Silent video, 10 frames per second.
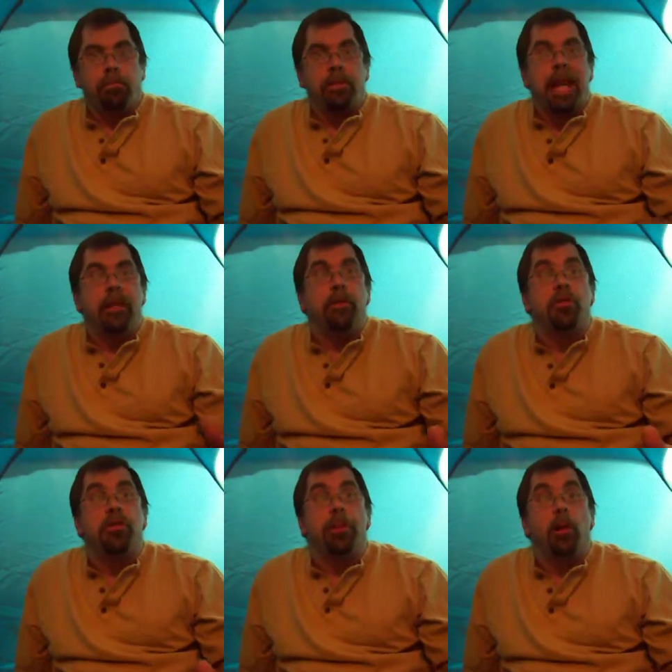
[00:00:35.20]
had to
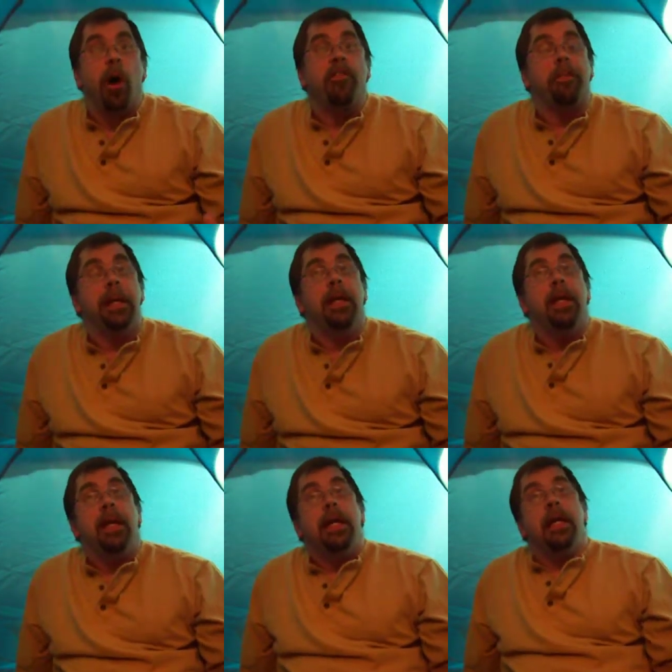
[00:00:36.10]
vote somebody off. But
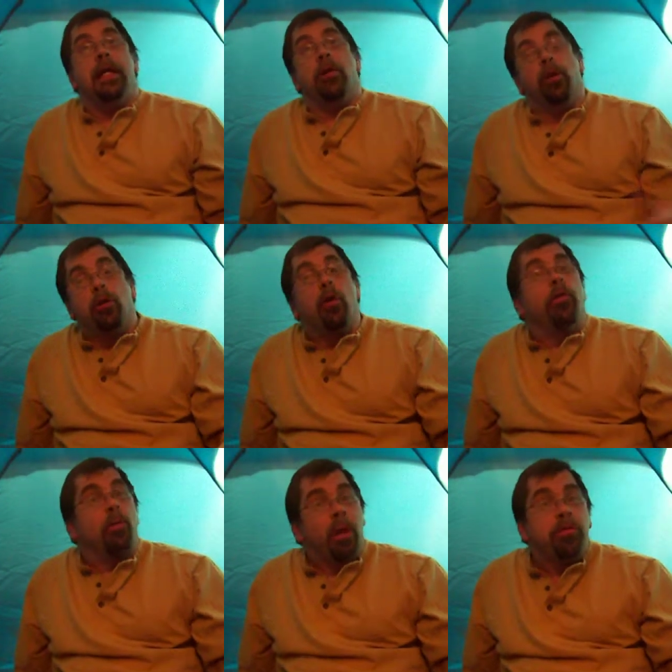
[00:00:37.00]
you look
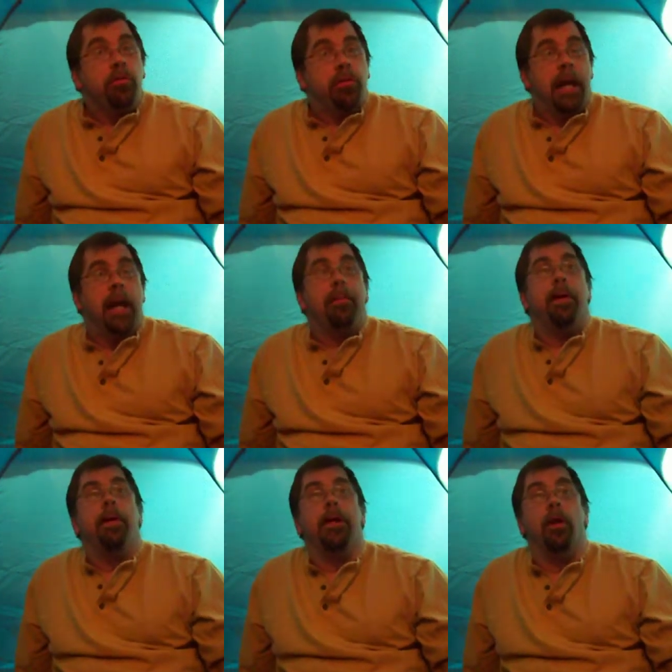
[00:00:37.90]
over at Russell's camp,
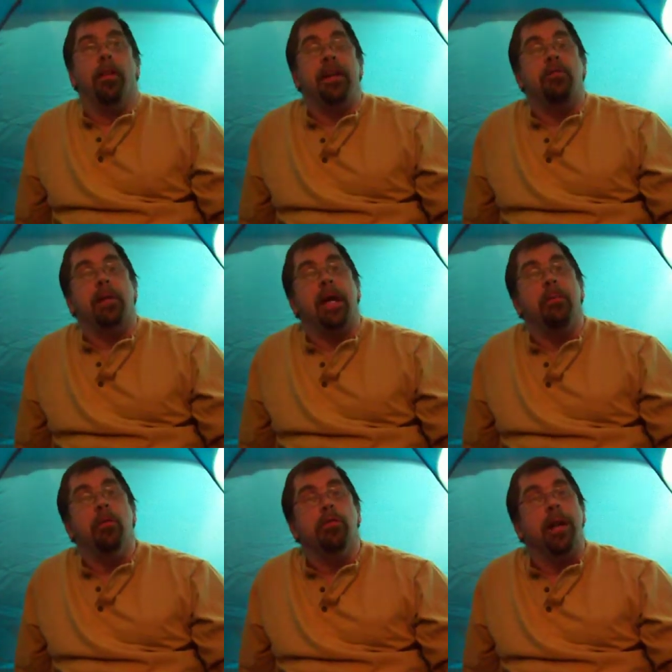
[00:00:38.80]
things were kind
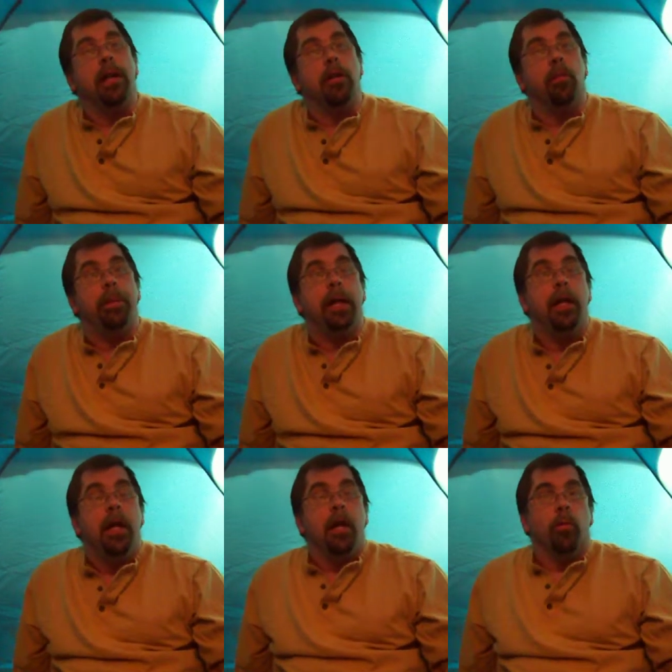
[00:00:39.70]
of moving around a little bit.
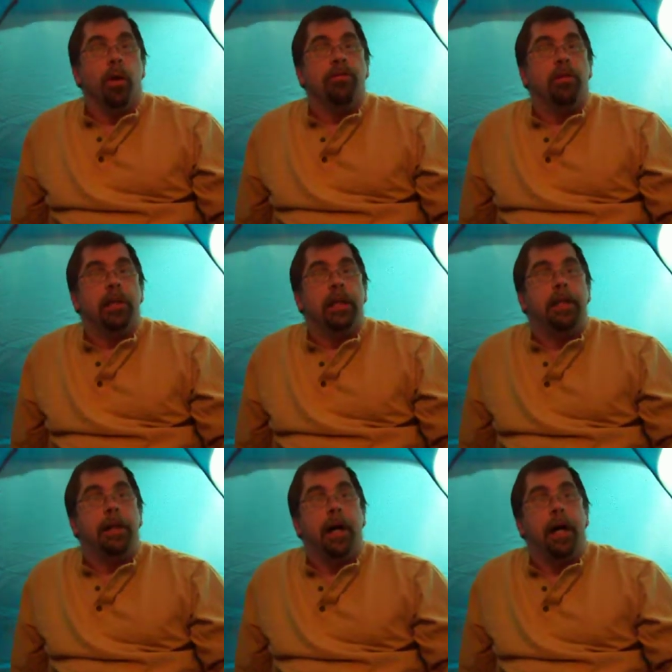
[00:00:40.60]
Russell
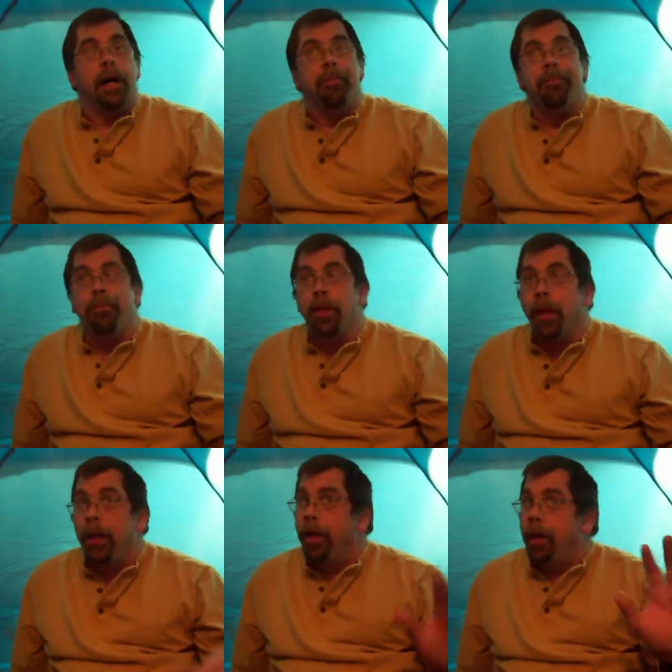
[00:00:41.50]
and
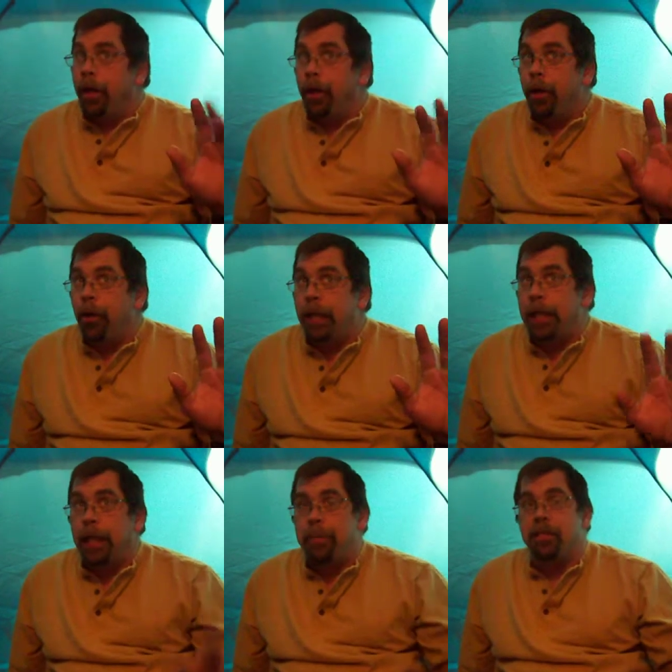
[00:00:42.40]
who he
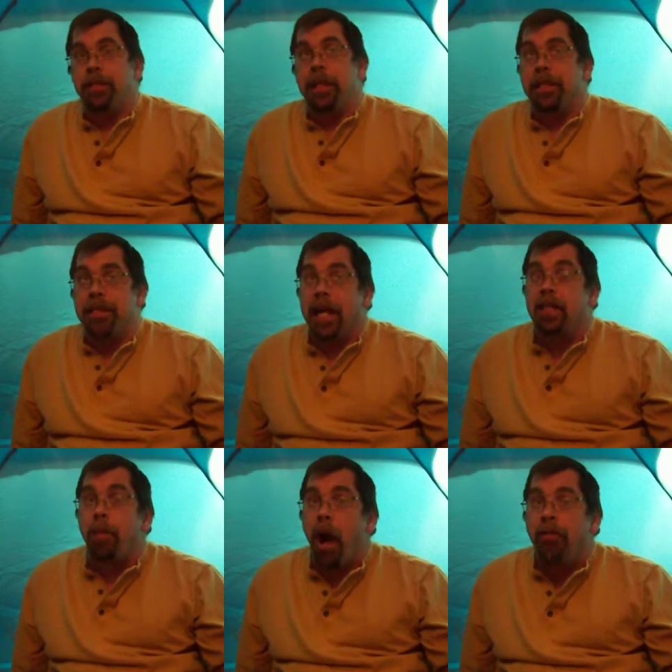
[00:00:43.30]
claims to be his
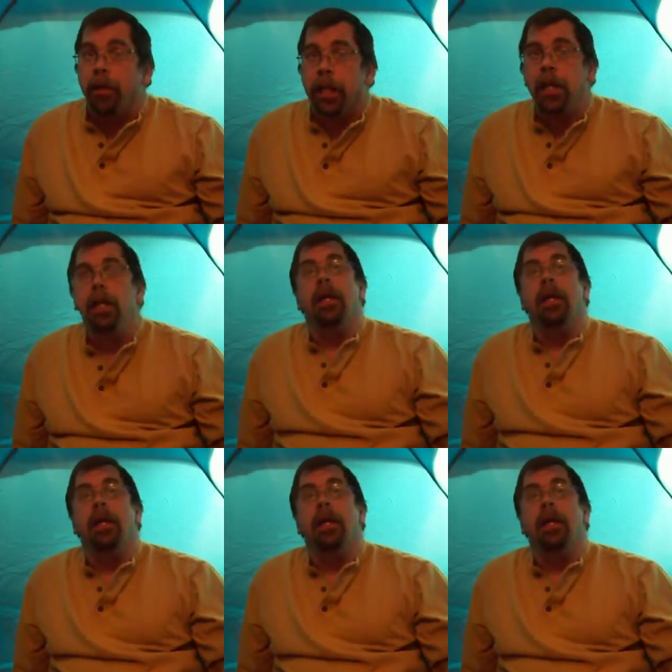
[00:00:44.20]
next poverty,